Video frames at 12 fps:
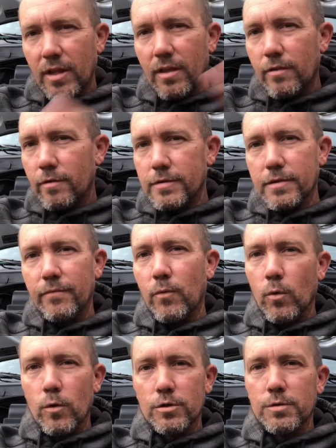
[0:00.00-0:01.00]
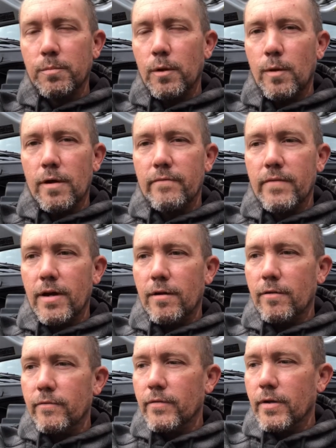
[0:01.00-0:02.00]
there's the Forge blow off
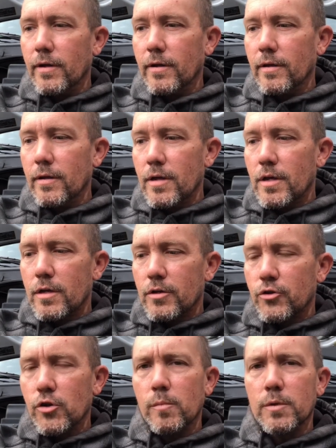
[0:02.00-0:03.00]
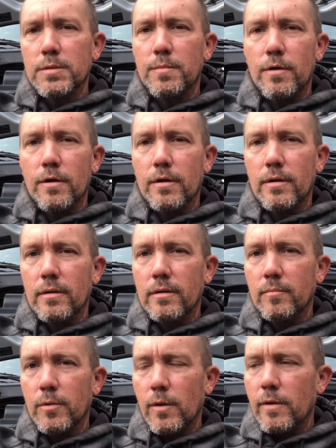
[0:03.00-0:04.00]
valve, uh, Turbosmart
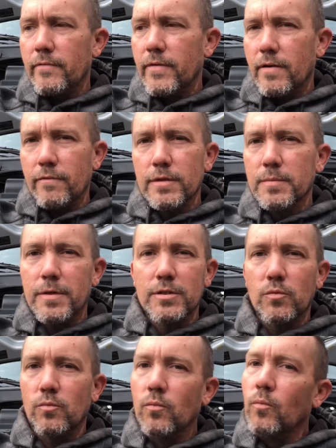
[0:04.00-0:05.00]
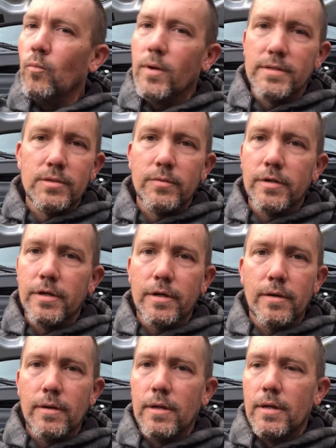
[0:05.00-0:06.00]
blow off valve. There's a bunch of ways you can
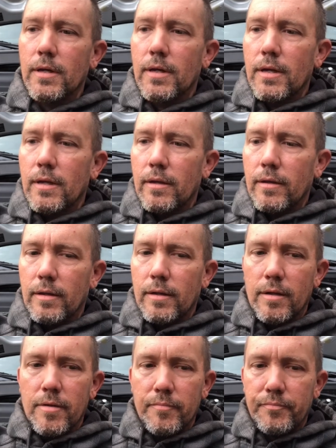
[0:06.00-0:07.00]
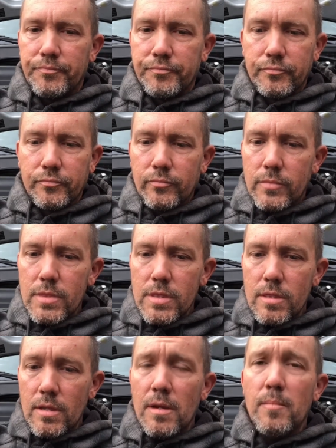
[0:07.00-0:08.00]
go, um,
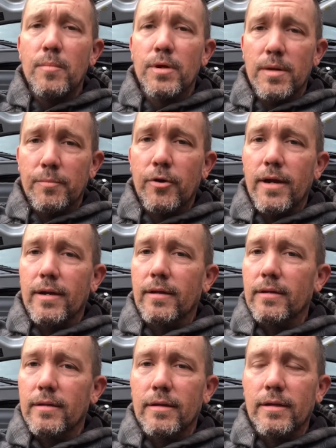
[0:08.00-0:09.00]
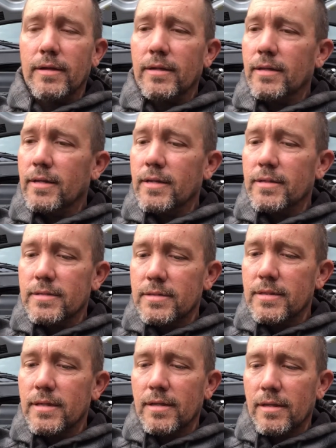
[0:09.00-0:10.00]
but upgrade it. Uh,
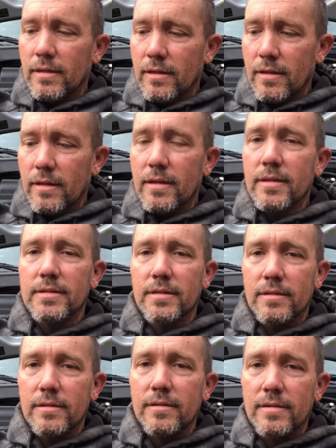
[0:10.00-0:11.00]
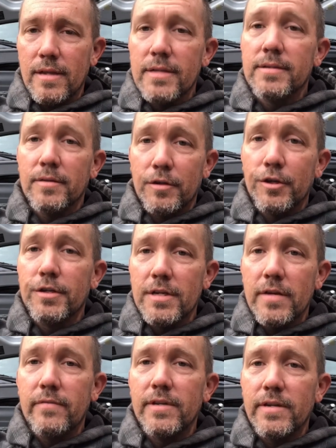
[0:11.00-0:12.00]
it's it's a it's a good
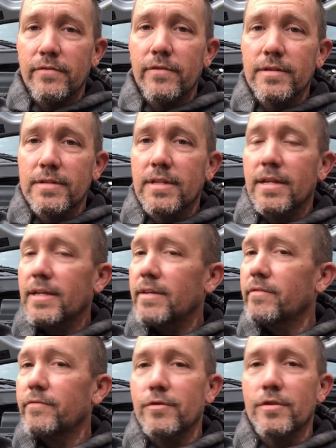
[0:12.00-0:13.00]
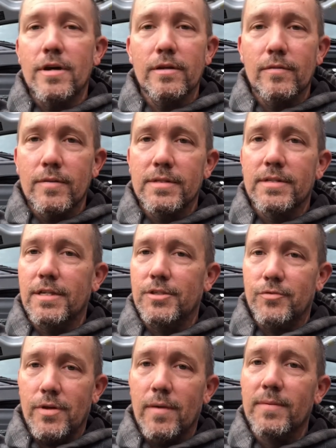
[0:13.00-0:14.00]
enough difference that even if you're not going stage
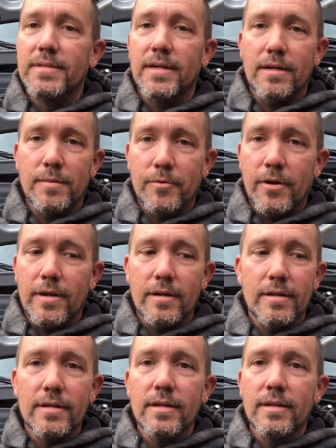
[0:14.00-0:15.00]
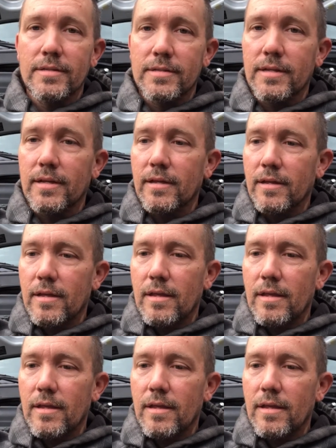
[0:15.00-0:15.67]
three, I would say to upgrade it. it it's a